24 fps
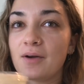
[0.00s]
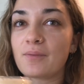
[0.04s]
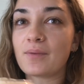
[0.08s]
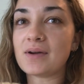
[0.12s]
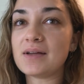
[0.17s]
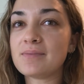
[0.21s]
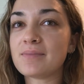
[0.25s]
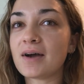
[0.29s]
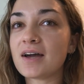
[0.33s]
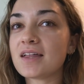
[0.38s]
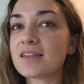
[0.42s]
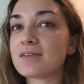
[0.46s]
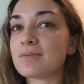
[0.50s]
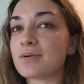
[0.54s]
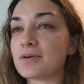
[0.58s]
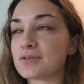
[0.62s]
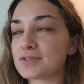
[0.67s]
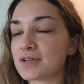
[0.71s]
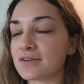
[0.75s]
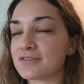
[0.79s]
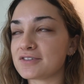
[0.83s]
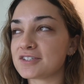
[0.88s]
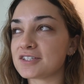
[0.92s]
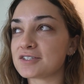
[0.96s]
I went by the
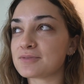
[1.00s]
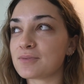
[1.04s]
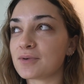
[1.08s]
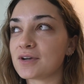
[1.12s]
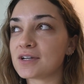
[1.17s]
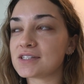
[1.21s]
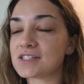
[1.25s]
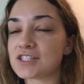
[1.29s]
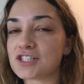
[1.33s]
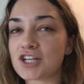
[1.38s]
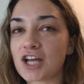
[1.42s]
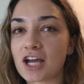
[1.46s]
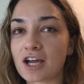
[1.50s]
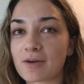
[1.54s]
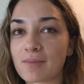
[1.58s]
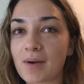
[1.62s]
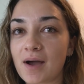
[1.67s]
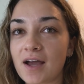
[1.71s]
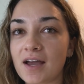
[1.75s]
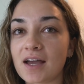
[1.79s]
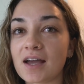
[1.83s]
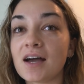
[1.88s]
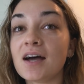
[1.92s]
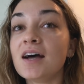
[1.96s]
post office this morning to check
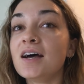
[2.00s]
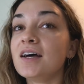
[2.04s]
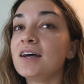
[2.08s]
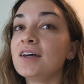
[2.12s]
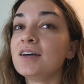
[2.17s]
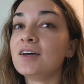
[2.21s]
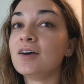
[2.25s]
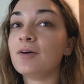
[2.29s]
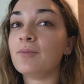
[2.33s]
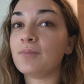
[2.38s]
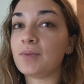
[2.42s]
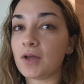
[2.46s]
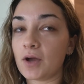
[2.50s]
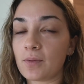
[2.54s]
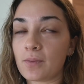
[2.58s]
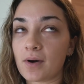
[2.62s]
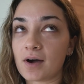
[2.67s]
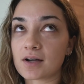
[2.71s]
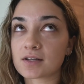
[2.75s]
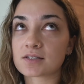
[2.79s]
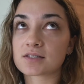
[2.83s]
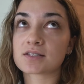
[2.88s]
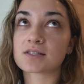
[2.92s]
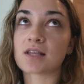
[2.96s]
my PO
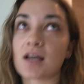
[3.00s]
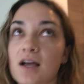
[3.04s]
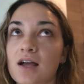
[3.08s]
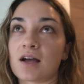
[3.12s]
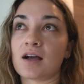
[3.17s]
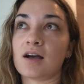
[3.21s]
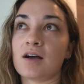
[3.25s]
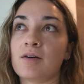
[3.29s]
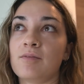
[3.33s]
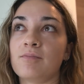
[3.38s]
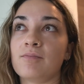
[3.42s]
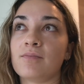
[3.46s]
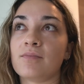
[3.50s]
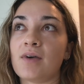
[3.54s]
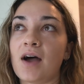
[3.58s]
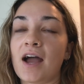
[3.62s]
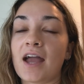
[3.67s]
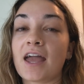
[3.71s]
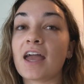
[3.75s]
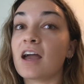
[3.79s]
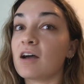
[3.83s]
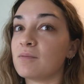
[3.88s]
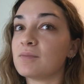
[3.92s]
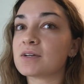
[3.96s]
box. Um,
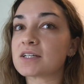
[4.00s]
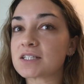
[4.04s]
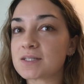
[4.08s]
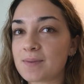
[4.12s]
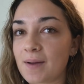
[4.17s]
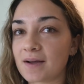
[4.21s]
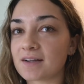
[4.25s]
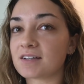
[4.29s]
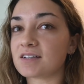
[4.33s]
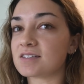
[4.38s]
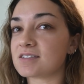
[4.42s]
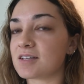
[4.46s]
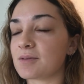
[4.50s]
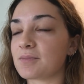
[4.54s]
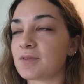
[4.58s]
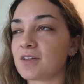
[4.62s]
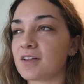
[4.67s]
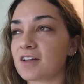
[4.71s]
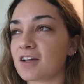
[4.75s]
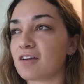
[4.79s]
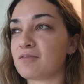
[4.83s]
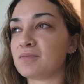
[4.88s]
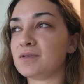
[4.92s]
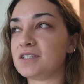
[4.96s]
I am expecting something
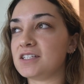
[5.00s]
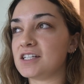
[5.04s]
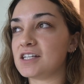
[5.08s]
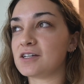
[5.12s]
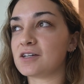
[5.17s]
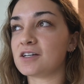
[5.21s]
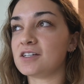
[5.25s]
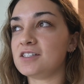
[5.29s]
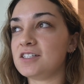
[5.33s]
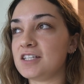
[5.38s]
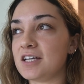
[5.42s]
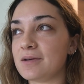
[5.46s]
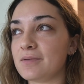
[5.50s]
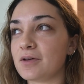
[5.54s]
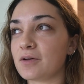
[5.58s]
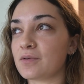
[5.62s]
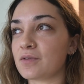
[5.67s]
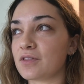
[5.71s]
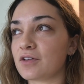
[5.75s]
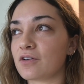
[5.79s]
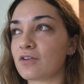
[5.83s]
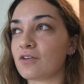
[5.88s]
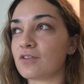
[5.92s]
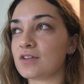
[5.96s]
like I've been DMing
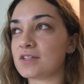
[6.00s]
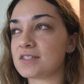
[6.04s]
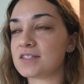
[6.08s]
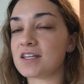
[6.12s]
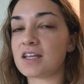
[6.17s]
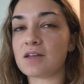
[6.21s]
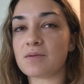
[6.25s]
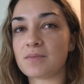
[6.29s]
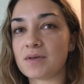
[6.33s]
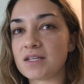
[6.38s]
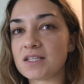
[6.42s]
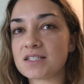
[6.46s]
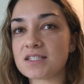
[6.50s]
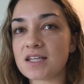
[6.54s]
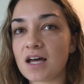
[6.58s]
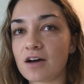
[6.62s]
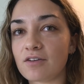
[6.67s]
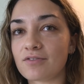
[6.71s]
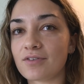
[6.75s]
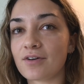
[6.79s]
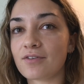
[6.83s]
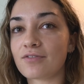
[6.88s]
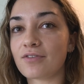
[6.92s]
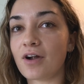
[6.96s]
with a girl that's sending me
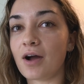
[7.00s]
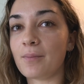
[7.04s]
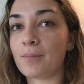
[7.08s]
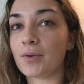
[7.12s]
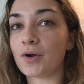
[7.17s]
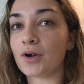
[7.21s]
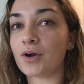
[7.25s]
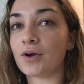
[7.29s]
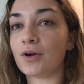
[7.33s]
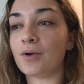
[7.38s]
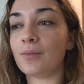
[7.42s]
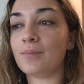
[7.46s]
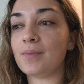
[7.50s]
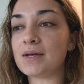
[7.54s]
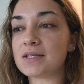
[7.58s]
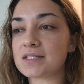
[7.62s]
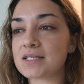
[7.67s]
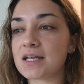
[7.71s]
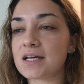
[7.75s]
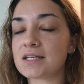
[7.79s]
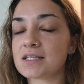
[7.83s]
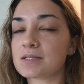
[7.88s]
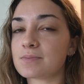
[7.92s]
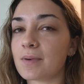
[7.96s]
stuff from her
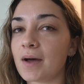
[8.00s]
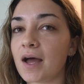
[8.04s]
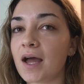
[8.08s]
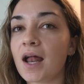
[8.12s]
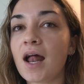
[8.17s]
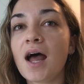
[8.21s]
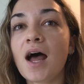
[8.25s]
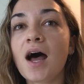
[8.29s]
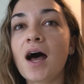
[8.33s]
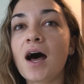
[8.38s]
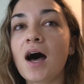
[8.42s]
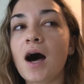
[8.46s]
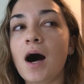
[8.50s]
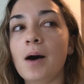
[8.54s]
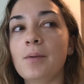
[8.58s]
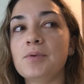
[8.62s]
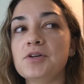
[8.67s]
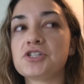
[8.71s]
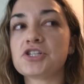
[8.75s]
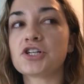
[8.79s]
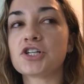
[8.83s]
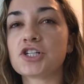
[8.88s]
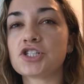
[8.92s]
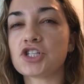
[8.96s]
business, but I'll
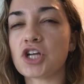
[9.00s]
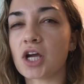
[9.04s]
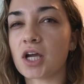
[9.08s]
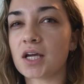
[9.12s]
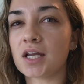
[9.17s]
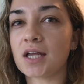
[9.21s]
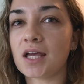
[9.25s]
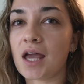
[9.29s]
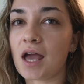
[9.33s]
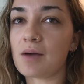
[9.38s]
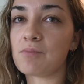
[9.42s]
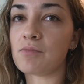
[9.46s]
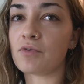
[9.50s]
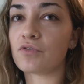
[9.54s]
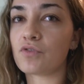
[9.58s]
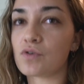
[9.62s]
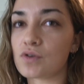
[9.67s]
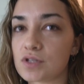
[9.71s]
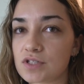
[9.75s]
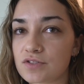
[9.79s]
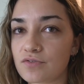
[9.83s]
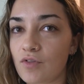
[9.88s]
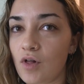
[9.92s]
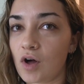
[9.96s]
be sure to check it again
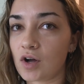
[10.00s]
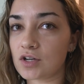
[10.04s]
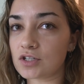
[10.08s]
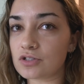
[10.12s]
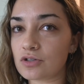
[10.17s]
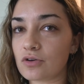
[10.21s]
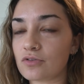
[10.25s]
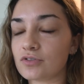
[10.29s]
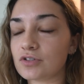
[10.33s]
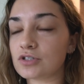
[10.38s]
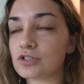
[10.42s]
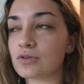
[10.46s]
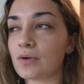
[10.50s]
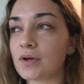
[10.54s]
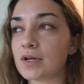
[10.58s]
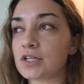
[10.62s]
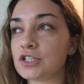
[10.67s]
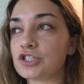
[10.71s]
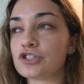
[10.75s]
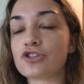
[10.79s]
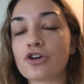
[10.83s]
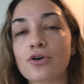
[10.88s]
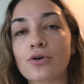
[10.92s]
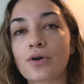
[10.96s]
before this vlog is over so I
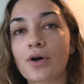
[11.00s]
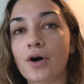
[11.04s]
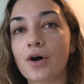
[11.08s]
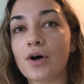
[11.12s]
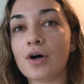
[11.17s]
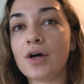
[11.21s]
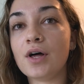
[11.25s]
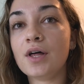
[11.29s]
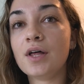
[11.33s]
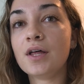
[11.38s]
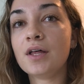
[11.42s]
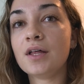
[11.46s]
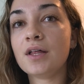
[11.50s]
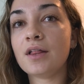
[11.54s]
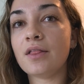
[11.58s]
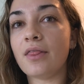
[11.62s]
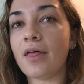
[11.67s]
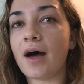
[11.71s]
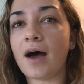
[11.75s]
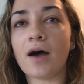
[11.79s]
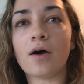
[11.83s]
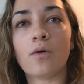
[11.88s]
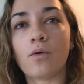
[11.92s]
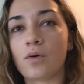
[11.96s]
can show y'all
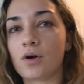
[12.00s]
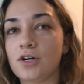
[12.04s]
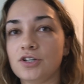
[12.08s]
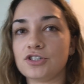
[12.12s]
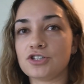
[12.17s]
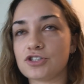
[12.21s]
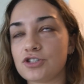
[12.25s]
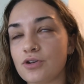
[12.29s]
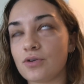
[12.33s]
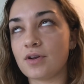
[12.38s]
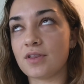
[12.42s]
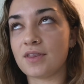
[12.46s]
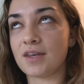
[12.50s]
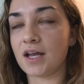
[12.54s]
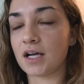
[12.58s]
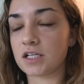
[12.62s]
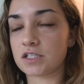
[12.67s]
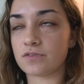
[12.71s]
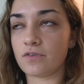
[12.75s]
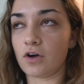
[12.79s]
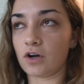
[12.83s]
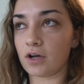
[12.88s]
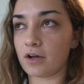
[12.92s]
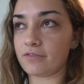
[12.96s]
that, or I'll just show it in the
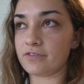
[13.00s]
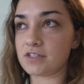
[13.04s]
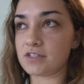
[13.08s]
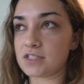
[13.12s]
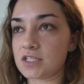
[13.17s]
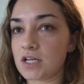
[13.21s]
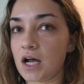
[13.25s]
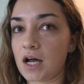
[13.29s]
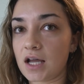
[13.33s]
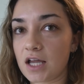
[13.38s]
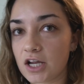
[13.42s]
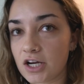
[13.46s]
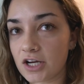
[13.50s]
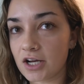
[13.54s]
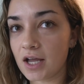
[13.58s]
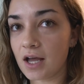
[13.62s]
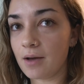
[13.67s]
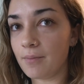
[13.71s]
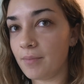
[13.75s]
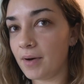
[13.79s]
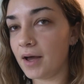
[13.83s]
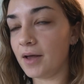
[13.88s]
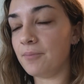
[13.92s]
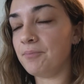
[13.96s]
next vlog if it's not here
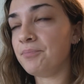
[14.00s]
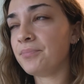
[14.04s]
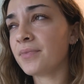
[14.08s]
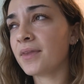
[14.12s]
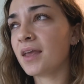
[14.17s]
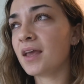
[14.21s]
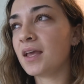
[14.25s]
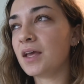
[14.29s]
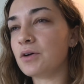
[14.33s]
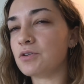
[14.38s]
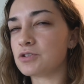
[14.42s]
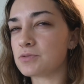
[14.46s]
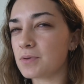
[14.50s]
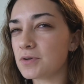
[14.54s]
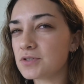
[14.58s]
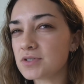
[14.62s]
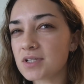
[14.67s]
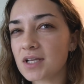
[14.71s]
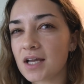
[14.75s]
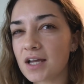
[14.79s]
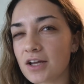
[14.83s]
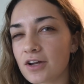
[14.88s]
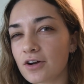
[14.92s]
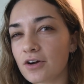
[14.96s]
yet. But it was supposed
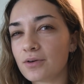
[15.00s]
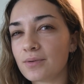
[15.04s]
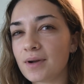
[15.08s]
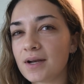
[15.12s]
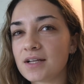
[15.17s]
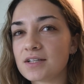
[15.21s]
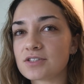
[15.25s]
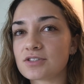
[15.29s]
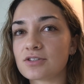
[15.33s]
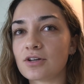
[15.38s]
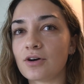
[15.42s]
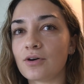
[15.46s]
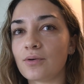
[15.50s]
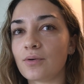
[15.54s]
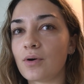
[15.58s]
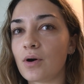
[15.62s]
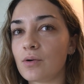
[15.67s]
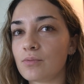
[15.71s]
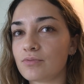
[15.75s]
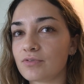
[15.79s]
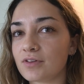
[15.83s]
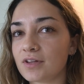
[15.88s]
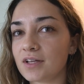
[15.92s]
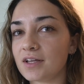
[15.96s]
to get here already, so
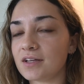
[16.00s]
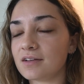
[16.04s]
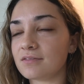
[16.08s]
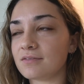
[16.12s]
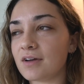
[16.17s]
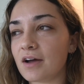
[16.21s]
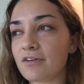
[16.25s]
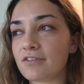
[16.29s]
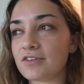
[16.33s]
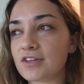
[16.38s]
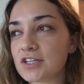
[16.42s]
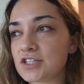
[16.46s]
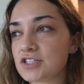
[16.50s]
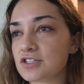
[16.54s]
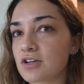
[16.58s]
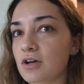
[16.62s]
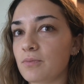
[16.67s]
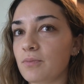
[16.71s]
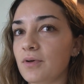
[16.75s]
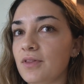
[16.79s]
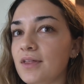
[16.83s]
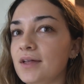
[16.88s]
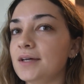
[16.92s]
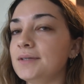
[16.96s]
hopefully everything's
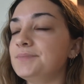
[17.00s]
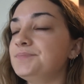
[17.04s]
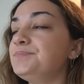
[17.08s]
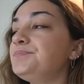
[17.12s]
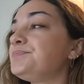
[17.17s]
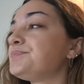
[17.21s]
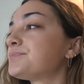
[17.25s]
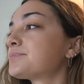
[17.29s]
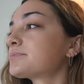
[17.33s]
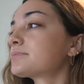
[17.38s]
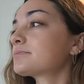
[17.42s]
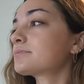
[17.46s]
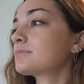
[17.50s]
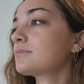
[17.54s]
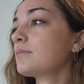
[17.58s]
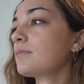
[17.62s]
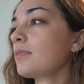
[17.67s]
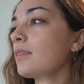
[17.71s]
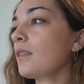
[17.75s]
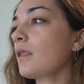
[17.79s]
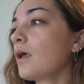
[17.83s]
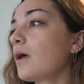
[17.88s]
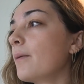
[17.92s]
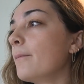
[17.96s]
good with it.
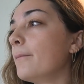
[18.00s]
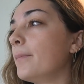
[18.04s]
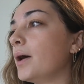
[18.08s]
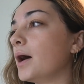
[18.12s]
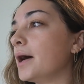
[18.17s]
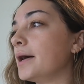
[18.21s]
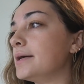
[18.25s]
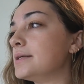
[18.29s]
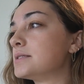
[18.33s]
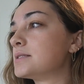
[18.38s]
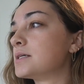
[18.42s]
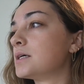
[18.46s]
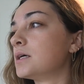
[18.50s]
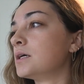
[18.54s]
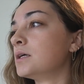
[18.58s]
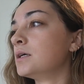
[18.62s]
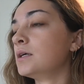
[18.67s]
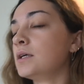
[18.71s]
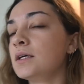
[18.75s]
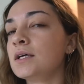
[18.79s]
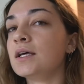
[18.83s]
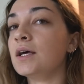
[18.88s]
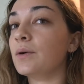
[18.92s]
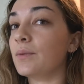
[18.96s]
But
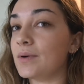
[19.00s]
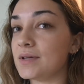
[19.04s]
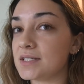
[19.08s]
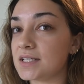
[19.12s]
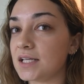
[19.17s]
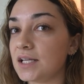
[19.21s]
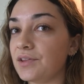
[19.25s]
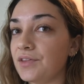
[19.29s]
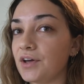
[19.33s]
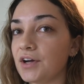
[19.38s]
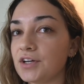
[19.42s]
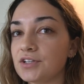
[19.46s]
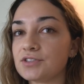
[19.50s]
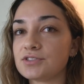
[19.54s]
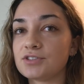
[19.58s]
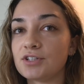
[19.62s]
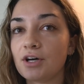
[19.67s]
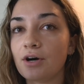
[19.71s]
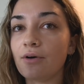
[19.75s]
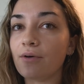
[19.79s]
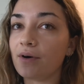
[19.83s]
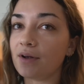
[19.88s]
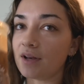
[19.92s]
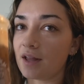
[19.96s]
chocolate wasn't in there,
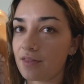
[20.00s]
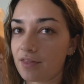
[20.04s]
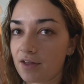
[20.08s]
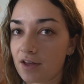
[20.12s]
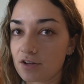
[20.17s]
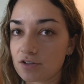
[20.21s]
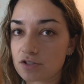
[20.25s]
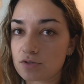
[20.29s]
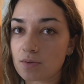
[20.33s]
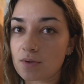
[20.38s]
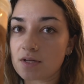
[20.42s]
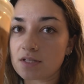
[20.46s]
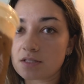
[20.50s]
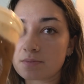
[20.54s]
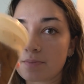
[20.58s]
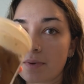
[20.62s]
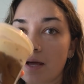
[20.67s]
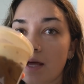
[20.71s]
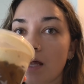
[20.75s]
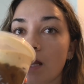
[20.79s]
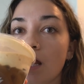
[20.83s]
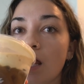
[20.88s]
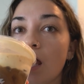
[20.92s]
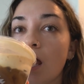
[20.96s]
so and nothing else was,
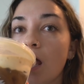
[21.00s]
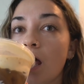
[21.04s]
but